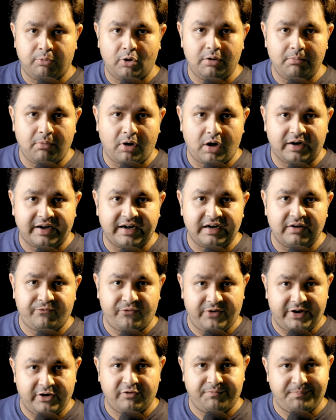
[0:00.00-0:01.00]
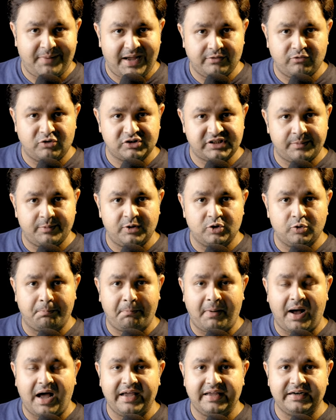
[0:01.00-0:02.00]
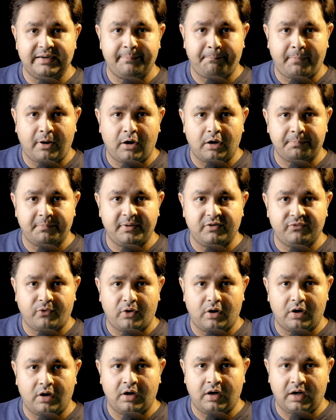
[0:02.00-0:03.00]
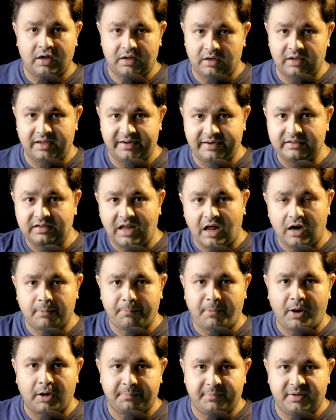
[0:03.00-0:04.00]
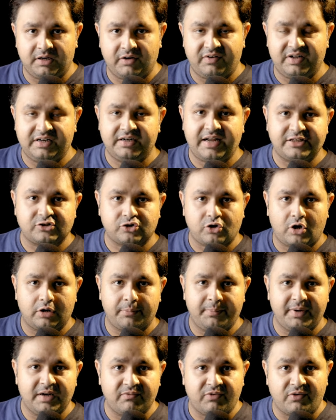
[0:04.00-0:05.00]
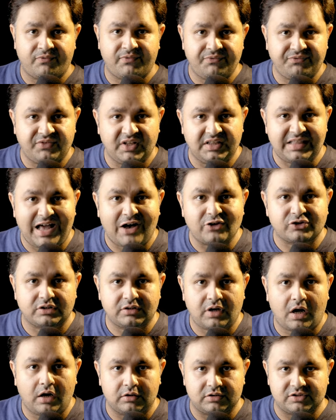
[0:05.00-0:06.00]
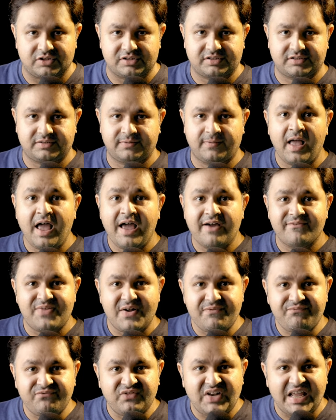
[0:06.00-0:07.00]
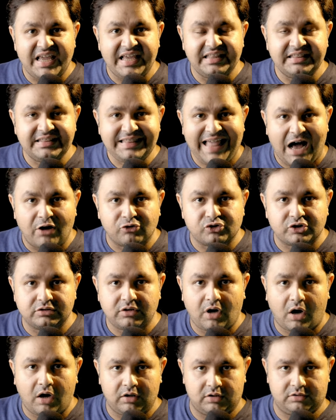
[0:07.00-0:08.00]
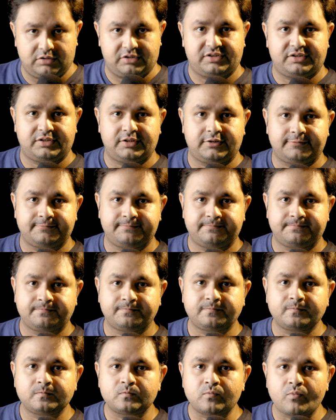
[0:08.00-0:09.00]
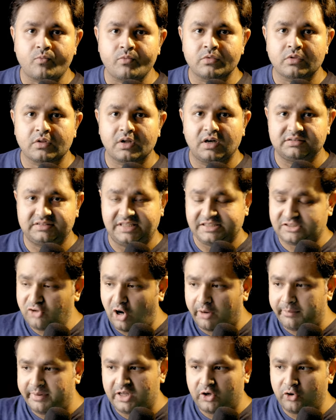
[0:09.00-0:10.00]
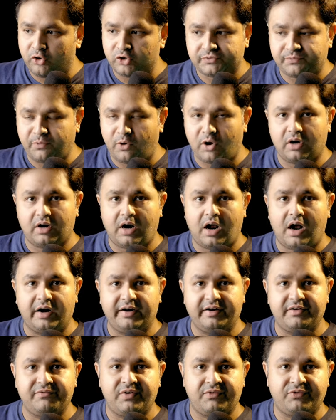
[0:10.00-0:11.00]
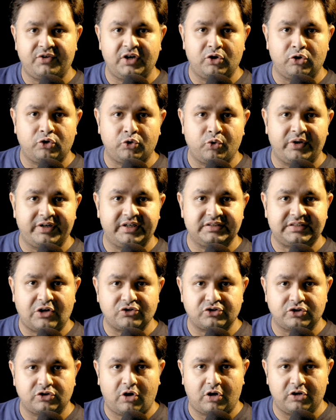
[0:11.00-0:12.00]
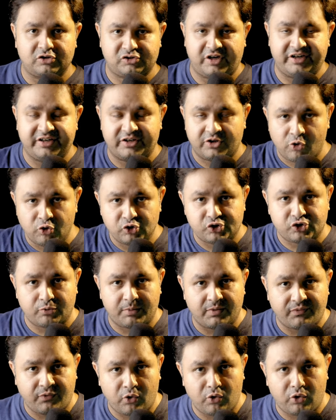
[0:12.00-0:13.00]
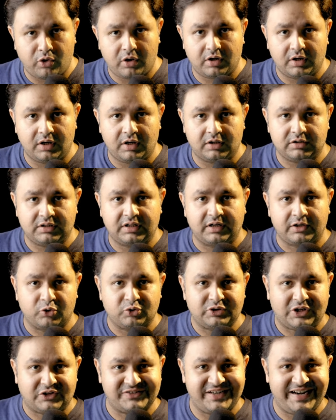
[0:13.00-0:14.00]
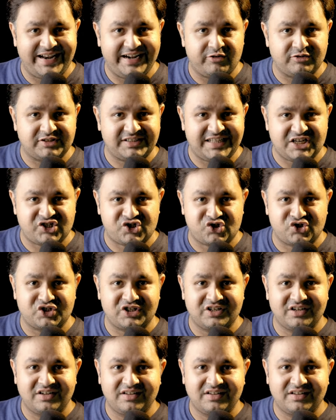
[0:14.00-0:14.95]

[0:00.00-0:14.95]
bull market, a friend of mine was able to buy an apartment for uh, uh an entire apartment, a very nice condominium for $15,000. $15,000. This normally goes for $150 to $200,000, or it used to before uh, the 2008 recession.